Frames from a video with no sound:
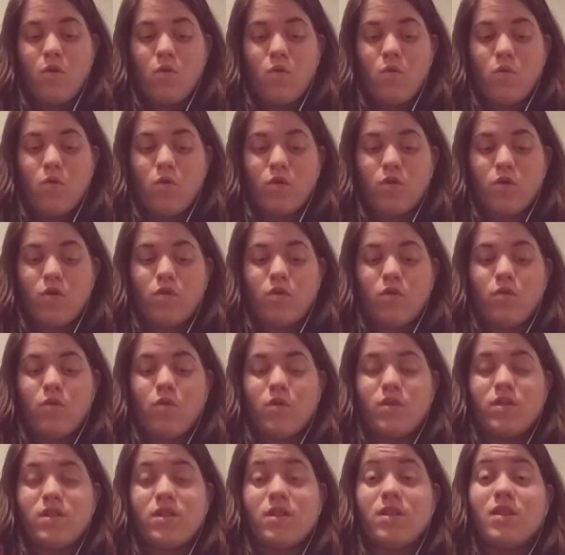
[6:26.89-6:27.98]

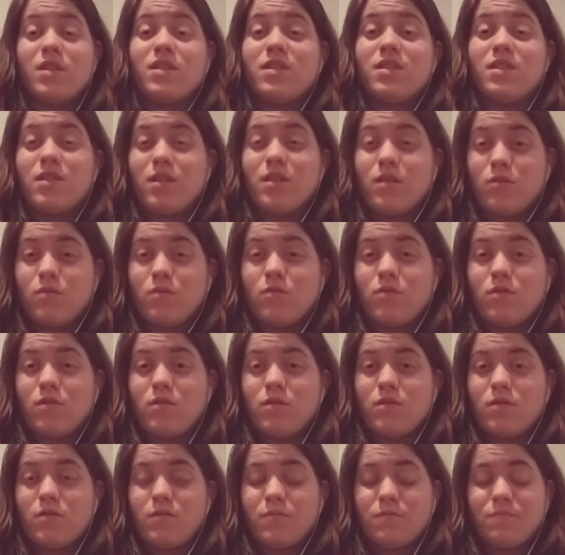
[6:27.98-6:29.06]
or it's an
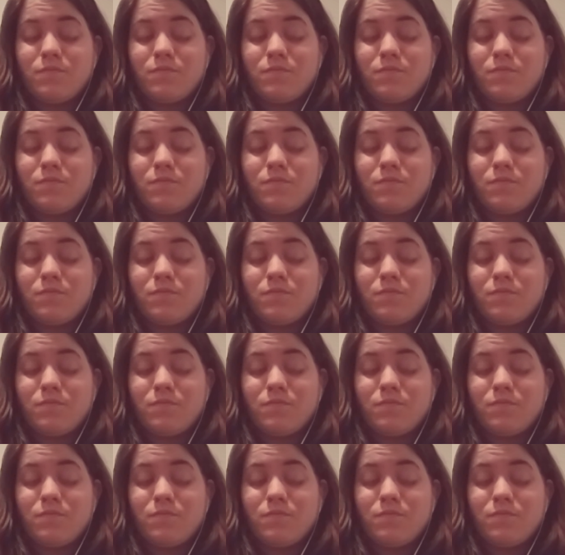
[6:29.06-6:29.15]
excuse.